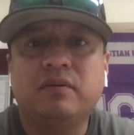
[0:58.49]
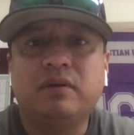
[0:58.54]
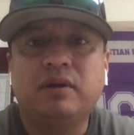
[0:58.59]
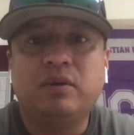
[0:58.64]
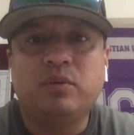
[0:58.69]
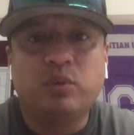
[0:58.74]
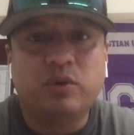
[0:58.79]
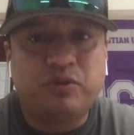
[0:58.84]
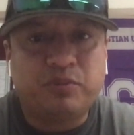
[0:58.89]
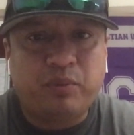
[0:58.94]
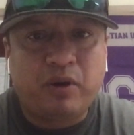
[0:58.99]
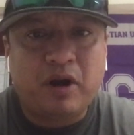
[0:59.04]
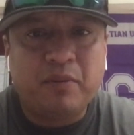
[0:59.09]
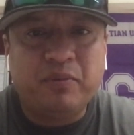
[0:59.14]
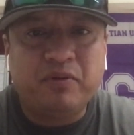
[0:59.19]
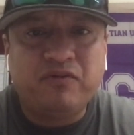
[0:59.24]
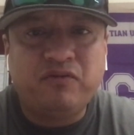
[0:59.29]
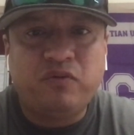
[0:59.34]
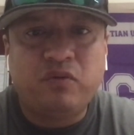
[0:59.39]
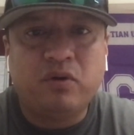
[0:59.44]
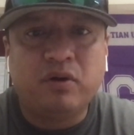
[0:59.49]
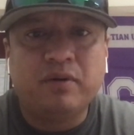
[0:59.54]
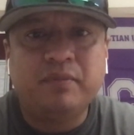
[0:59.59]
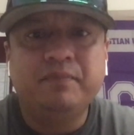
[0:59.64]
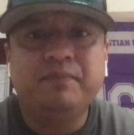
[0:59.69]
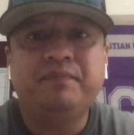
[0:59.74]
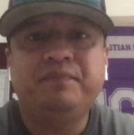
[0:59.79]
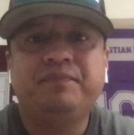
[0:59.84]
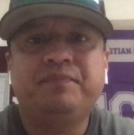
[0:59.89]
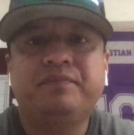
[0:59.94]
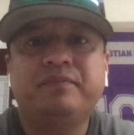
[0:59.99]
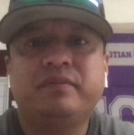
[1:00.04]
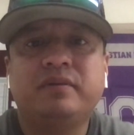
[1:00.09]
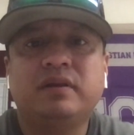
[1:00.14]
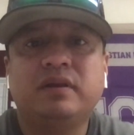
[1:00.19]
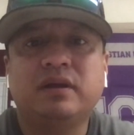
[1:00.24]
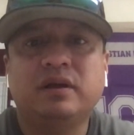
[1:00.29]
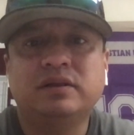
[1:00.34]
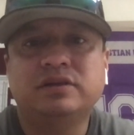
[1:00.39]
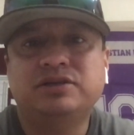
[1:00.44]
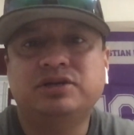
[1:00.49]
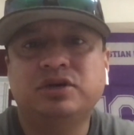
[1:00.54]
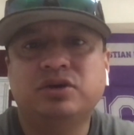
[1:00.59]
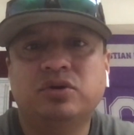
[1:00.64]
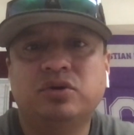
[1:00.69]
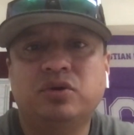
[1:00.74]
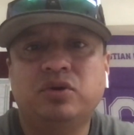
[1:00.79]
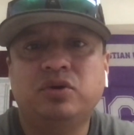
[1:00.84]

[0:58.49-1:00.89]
with proper form until